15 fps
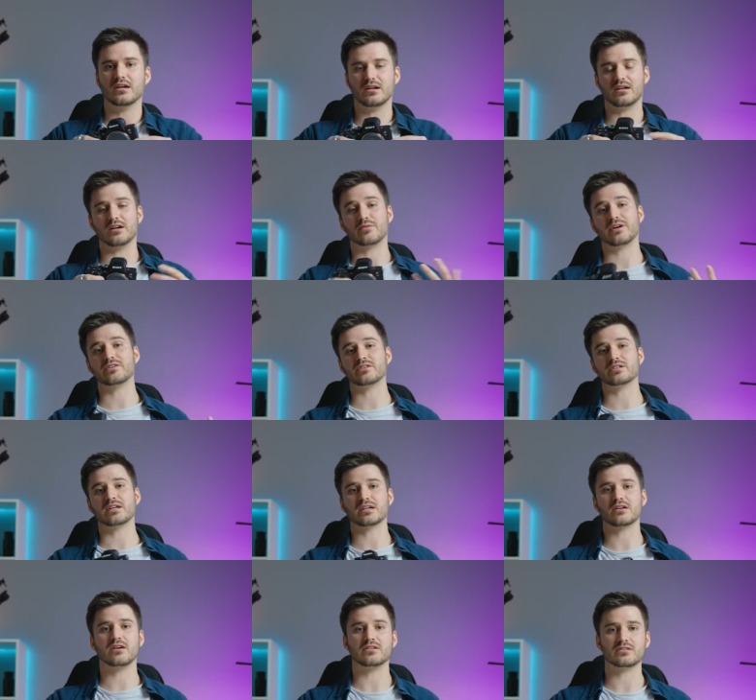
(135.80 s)
uh, around your
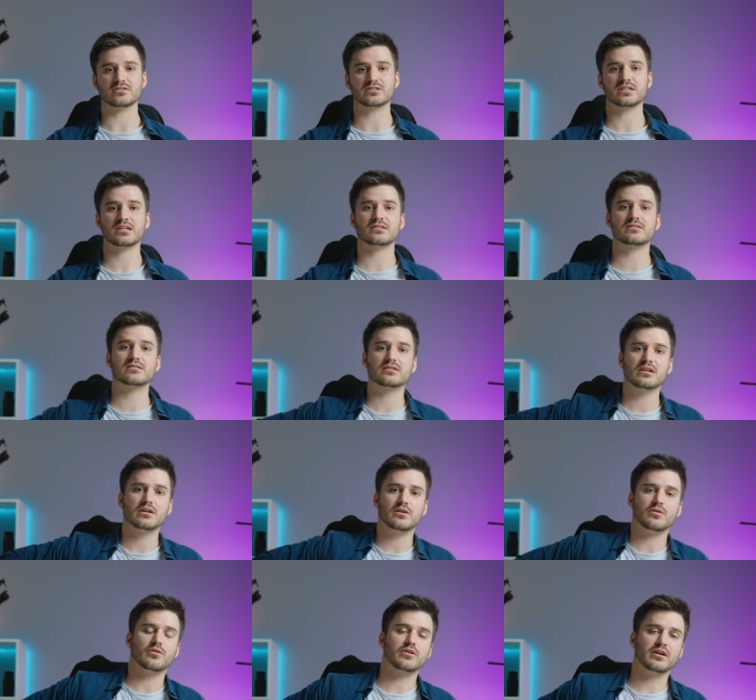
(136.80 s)
neck, on your chest,
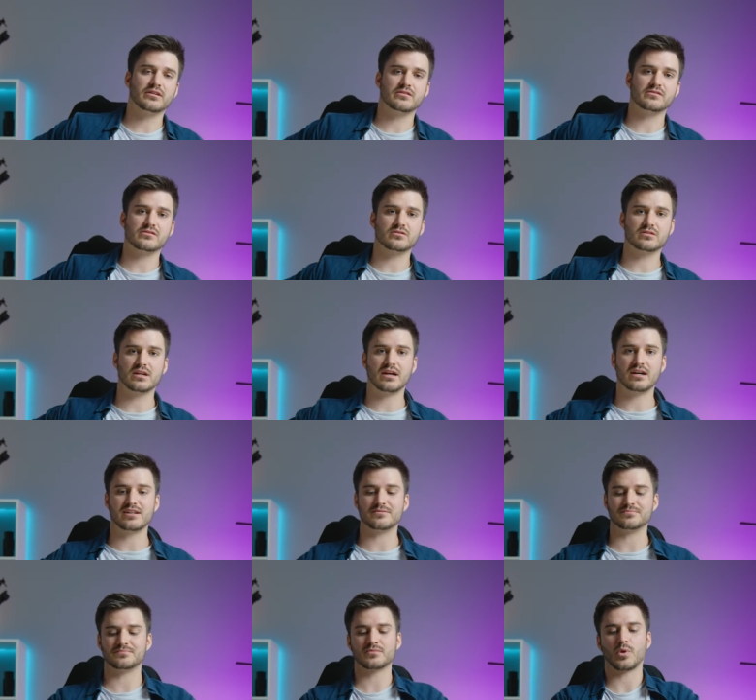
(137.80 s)
or onto your
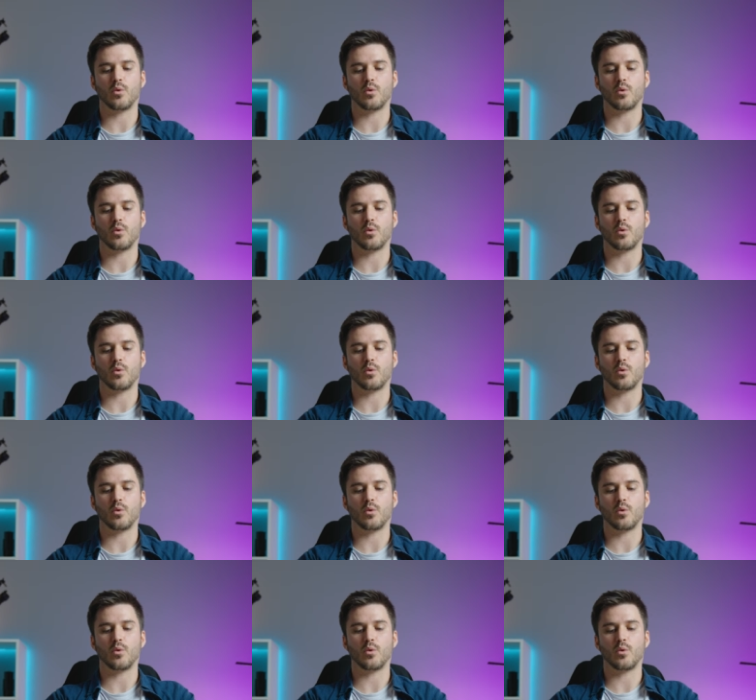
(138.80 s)
side,